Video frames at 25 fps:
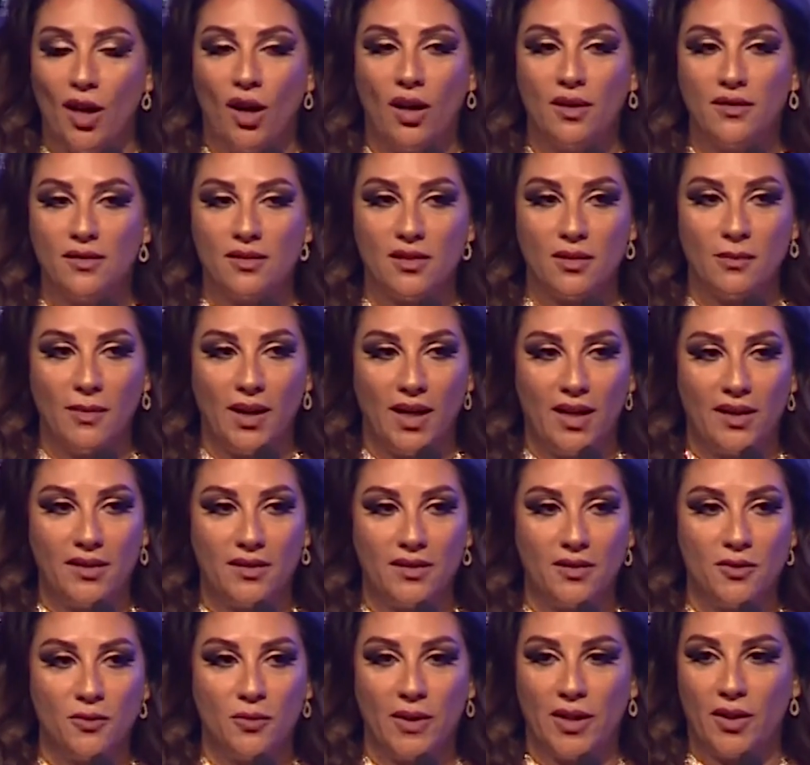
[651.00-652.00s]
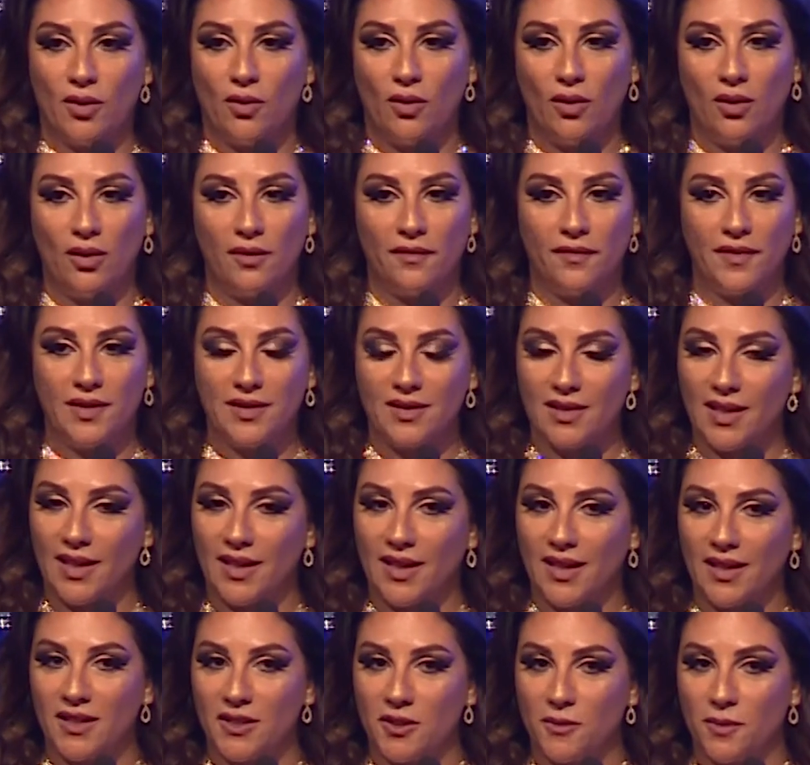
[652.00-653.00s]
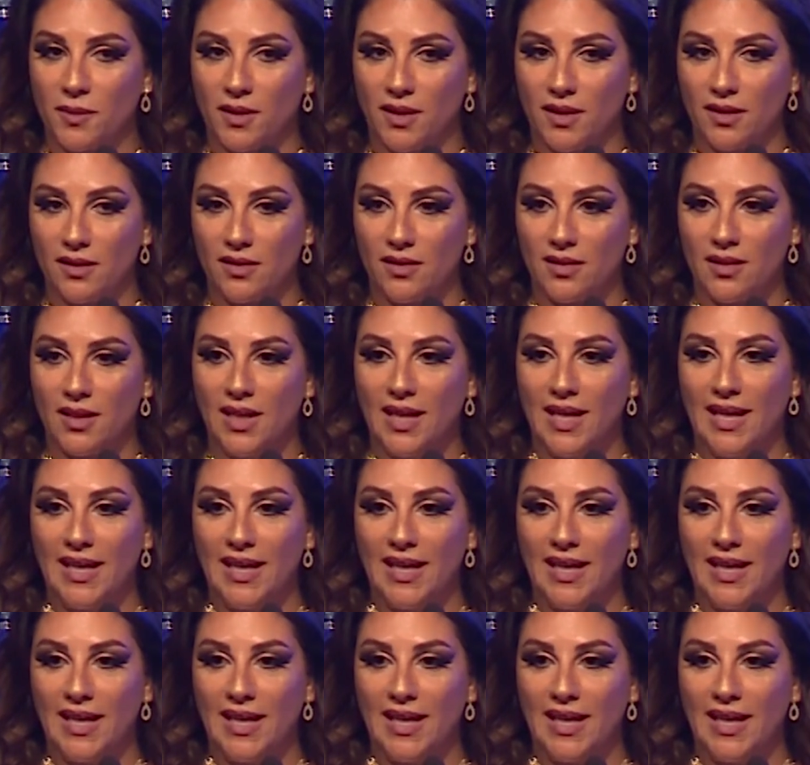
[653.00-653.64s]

on demand where all fintech experts